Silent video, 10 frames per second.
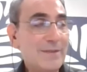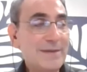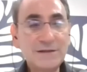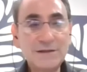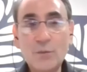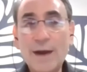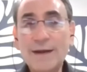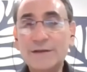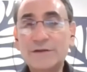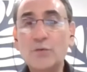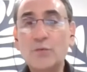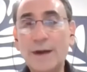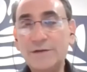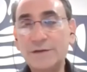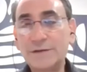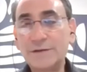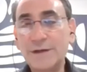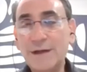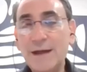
But this is why it's so righteous.